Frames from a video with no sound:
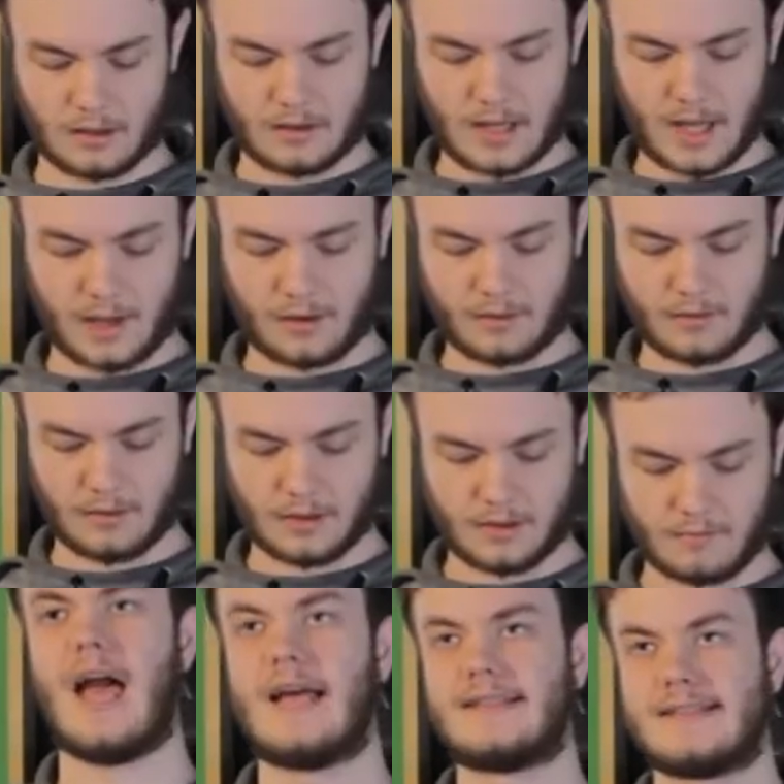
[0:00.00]
Now,
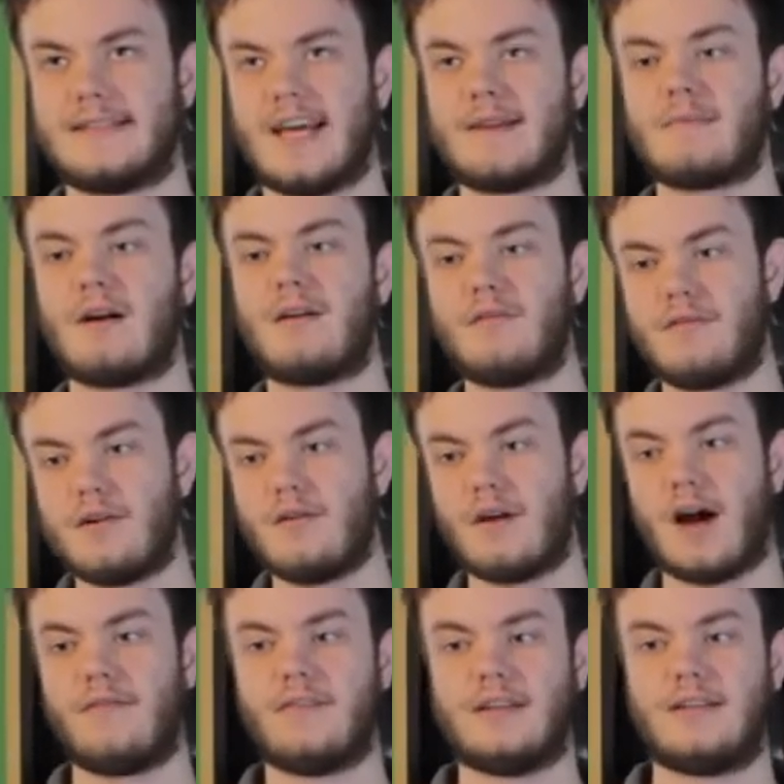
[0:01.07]
as I said in my review
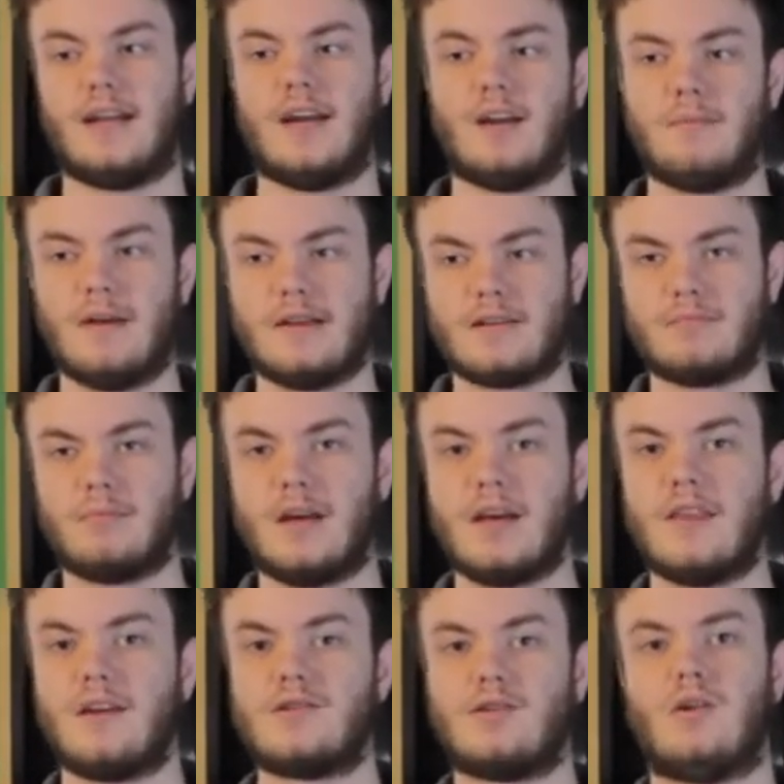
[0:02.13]
of the 1080p
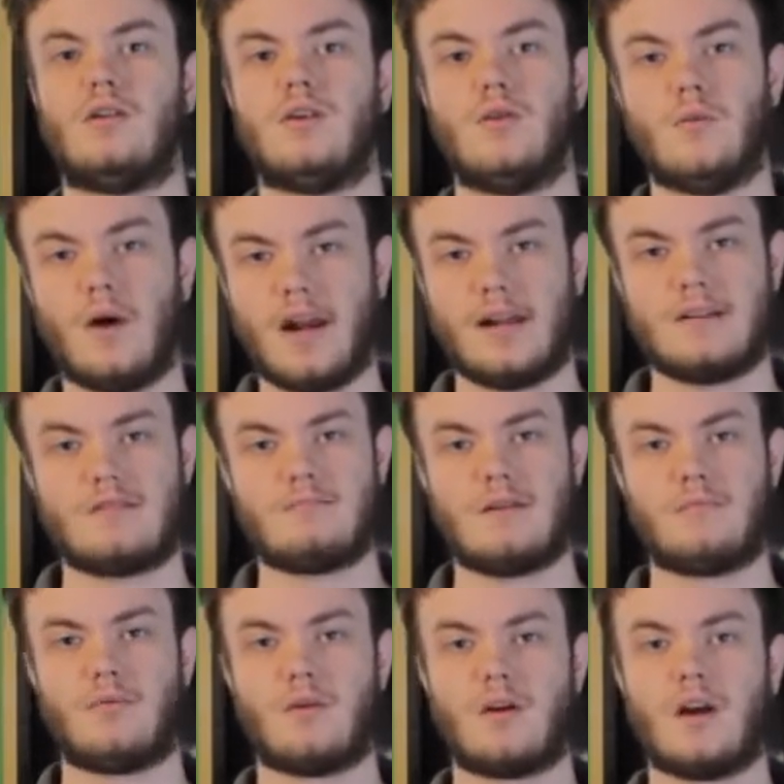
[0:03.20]
display, there's only one
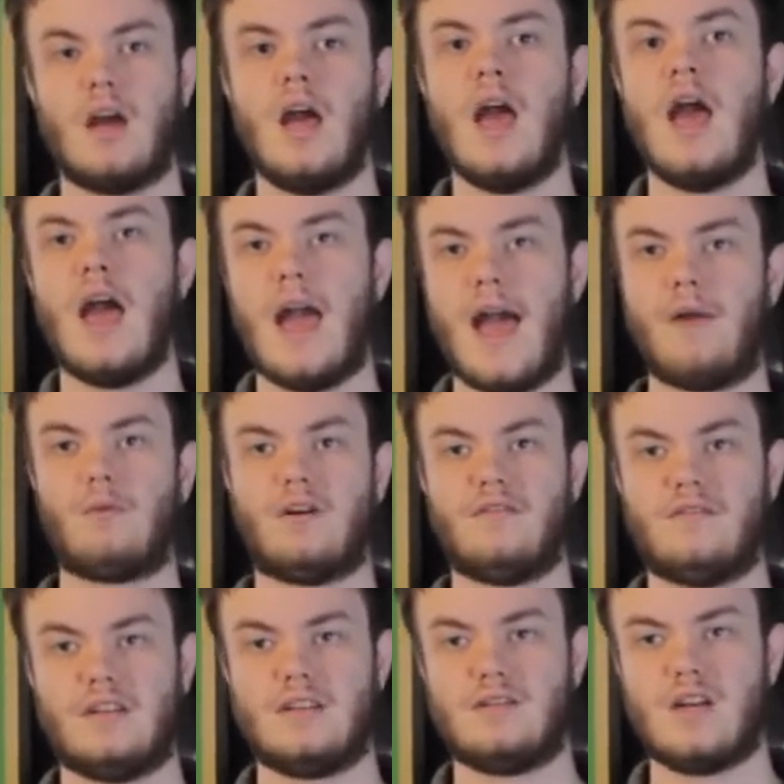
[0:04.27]
HDMI port and one
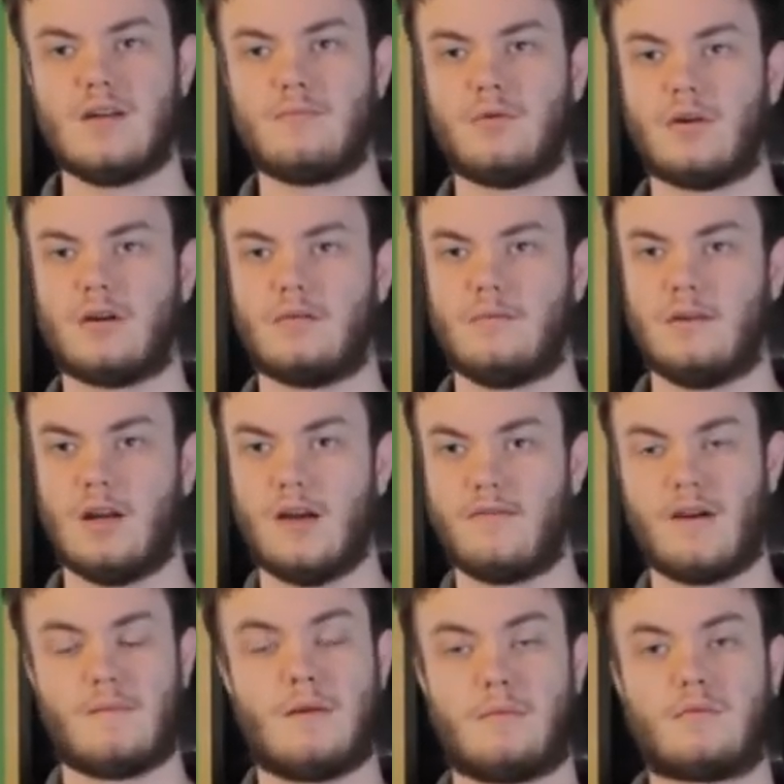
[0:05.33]
VGA port, if
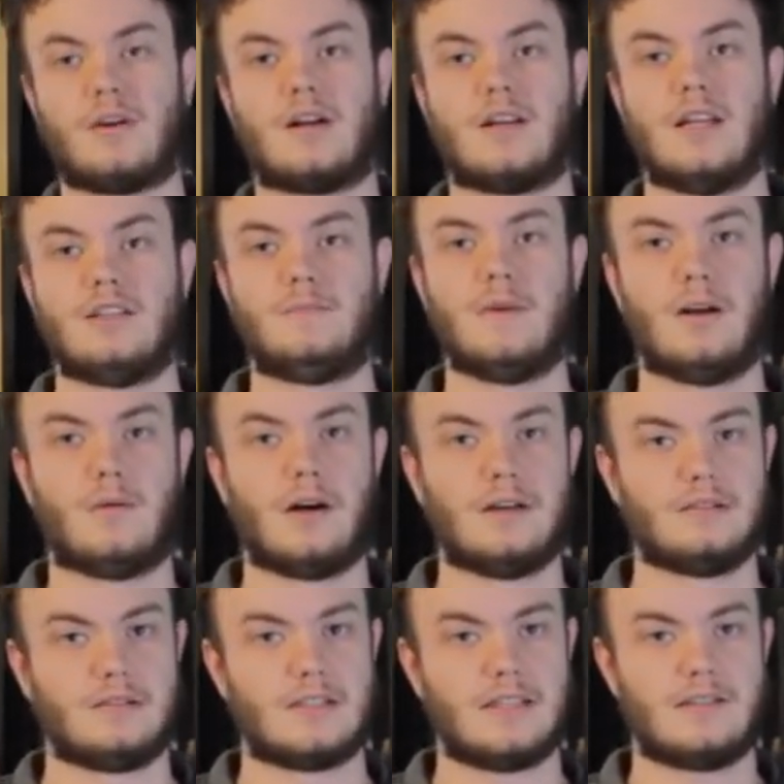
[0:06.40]
I remember correctly. It's been a while
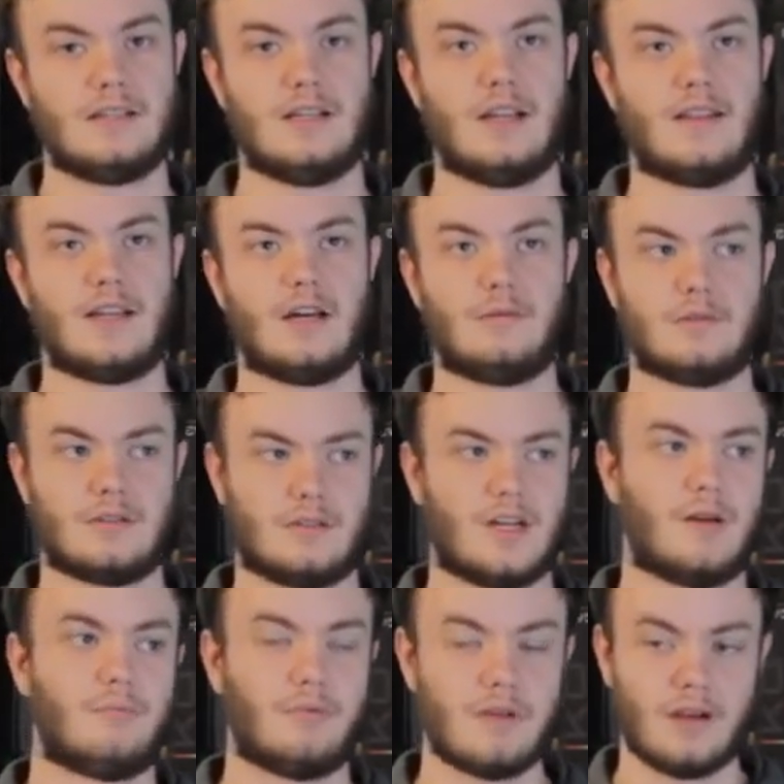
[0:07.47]
since I've seen it. That was a
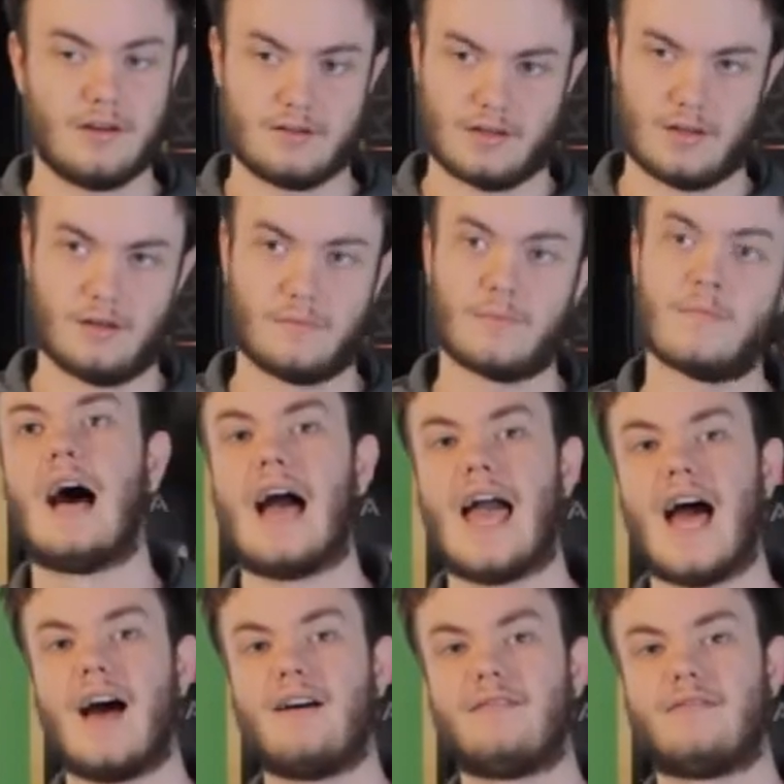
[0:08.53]
couple years ago. I
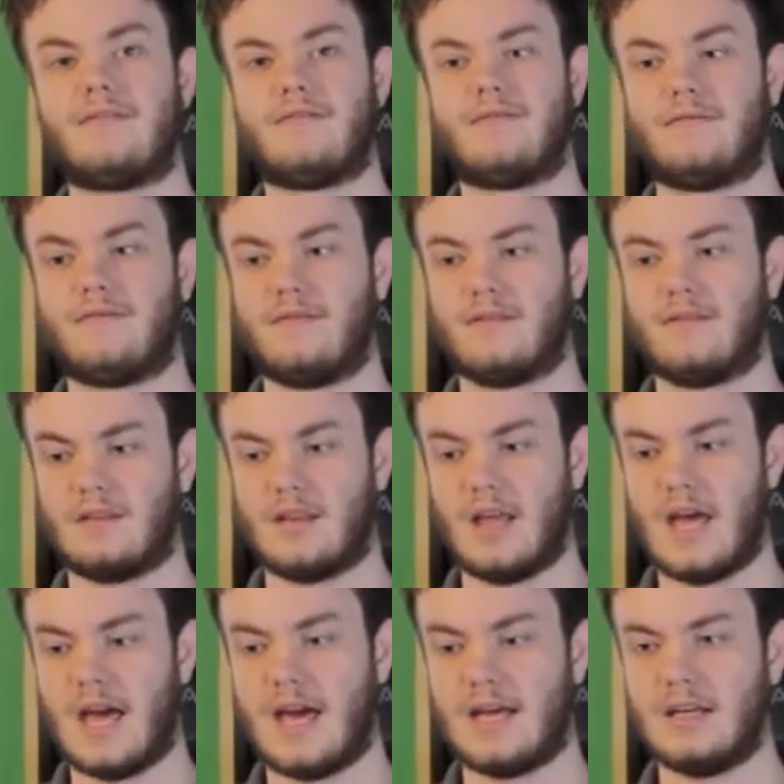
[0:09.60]
have
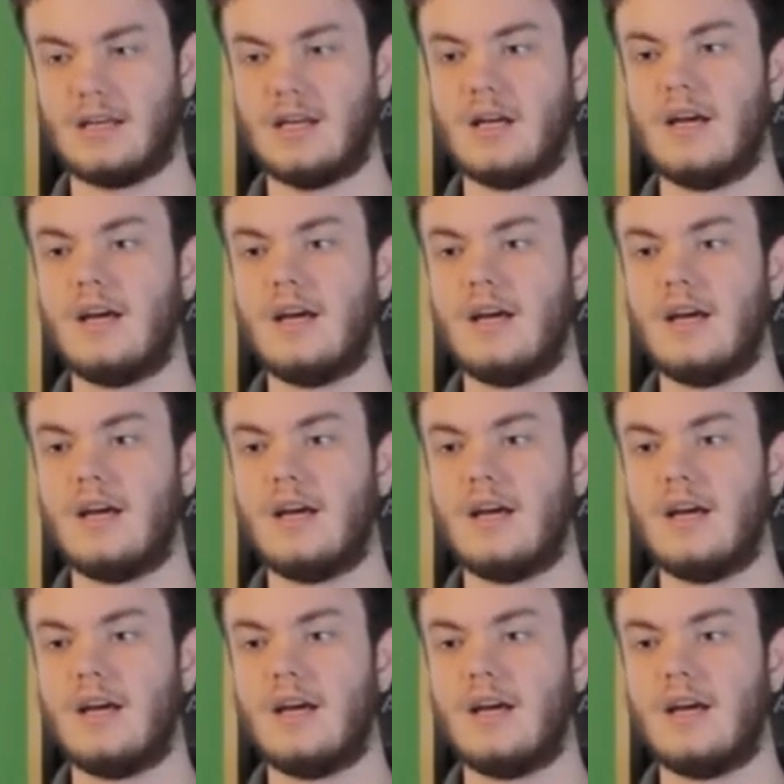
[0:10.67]
a